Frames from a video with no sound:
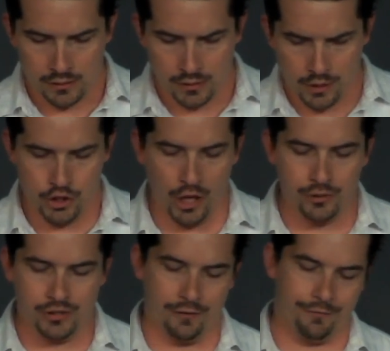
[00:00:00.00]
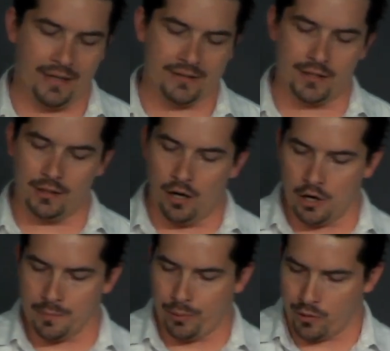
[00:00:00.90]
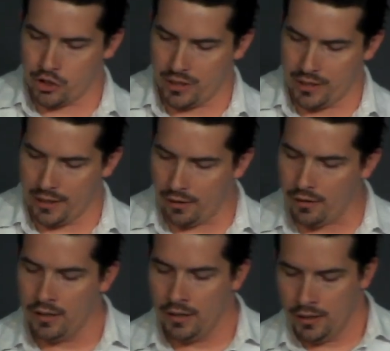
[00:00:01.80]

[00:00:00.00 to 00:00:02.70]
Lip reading: Joseph gets a long portion here.